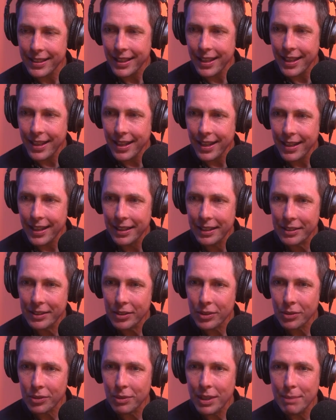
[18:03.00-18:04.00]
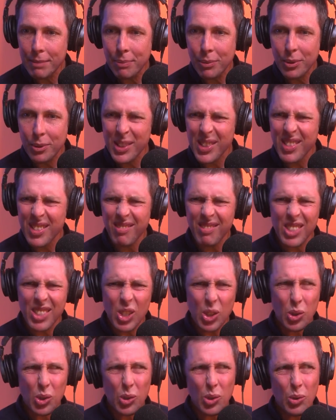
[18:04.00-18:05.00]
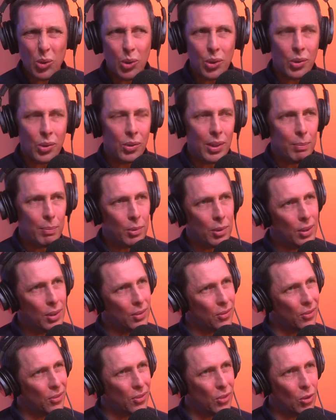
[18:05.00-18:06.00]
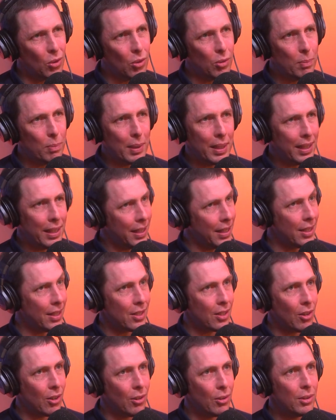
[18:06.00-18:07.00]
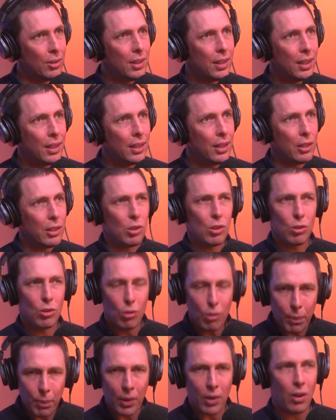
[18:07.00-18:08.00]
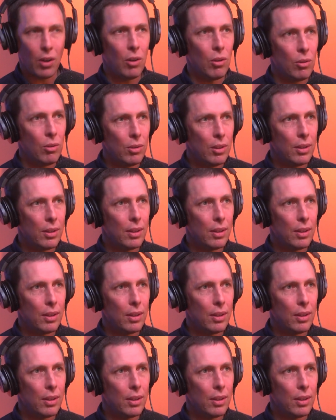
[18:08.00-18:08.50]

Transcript: they are 3.2 or 3.4 billion years old yeah like super old like